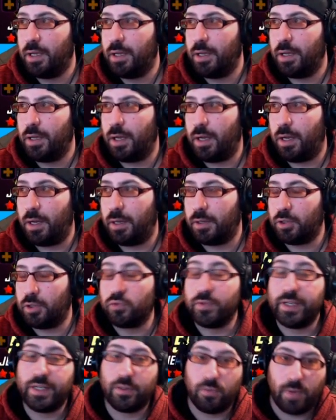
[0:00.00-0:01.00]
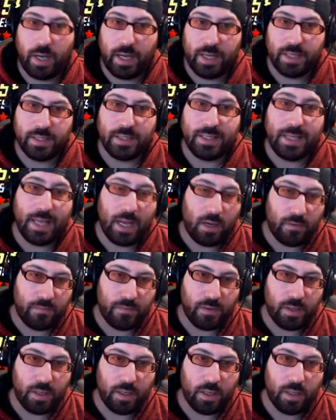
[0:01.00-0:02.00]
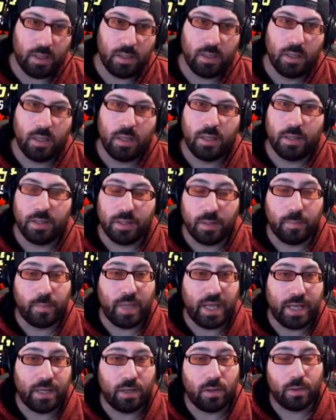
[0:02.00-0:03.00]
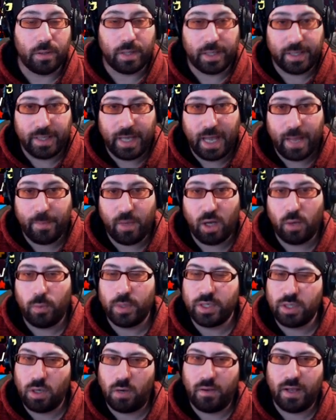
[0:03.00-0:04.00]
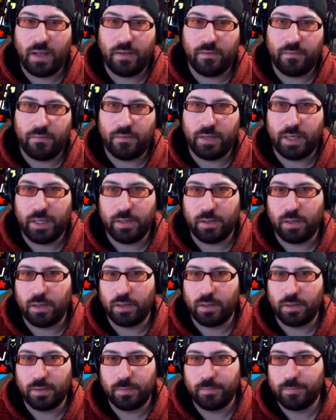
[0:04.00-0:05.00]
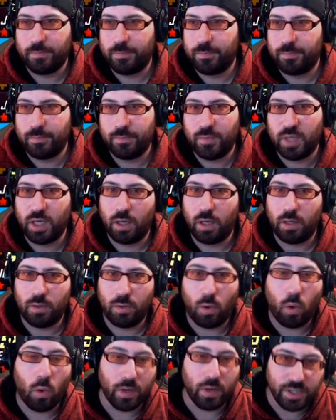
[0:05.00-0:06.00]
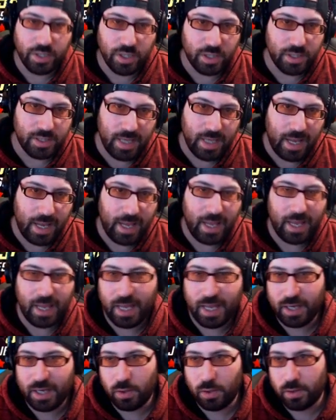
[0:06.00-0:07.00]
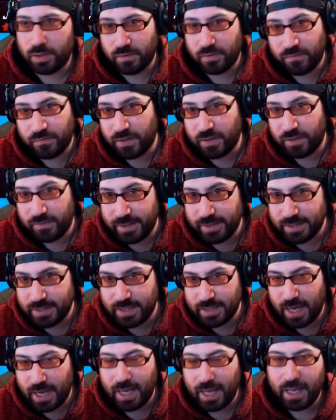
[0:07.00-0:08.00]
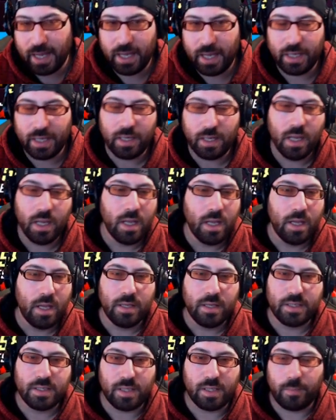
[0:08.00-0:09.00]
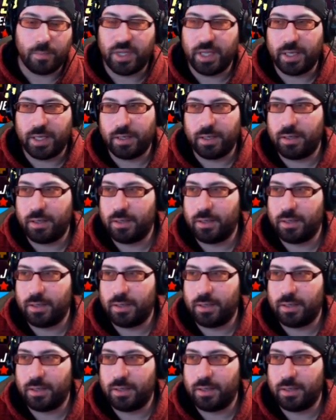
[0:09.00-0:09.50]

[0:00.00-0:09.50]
Uh, Greek raids, the alpha, the beta, or the gamma, which all have either, you know, origin tag or an affiliate tag, something